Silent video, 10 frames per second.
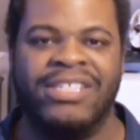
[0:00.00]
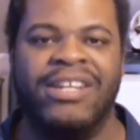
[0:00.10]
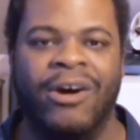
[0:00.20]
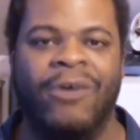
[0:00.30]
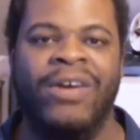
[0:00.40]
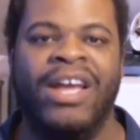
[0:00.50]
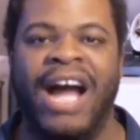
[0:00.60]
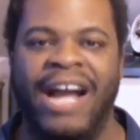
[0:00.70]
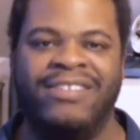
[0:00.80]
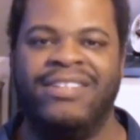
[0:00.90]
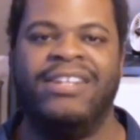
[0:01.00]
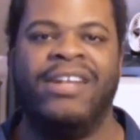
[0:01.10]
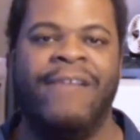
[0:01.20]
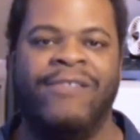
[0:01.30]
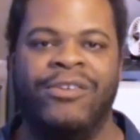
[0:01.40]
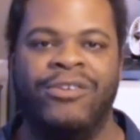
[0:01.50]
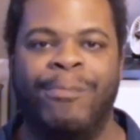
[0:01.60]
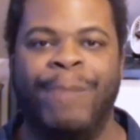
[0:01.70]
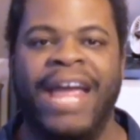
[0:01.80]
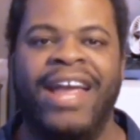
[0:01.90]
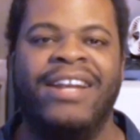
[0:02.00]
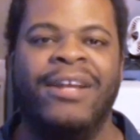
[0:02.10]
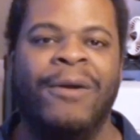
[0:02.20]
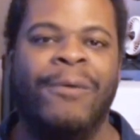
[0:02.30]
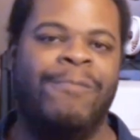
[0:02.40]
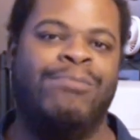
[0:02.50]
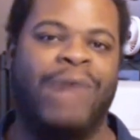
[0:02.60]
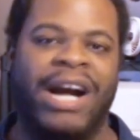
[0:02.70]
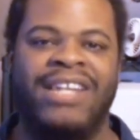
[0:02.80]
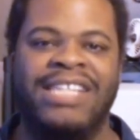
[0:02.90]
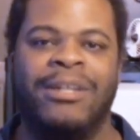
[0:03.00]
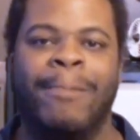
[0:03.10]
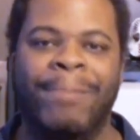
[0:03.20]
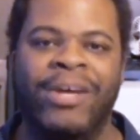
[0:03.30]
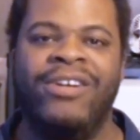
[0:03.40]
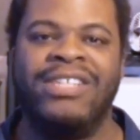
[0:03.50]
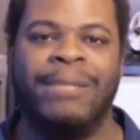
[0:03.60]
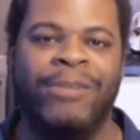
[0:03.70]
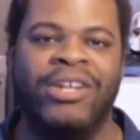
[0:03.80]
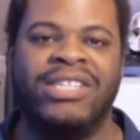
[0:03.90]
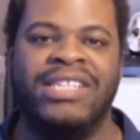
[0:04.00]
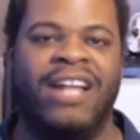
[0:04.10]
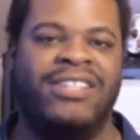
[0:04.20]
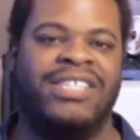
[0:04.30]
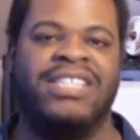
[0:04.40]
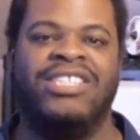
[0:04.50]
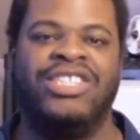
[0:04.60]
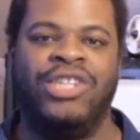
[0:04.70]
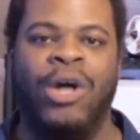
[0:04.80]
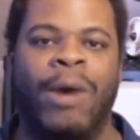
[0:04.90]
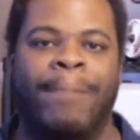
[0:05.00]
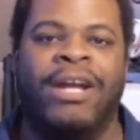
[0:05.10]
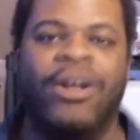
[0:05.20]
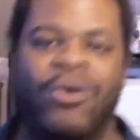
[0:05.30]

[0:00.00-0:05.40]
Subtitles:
You know, if you're paying Brock Lesnar millions and millions of dollars just to show up and go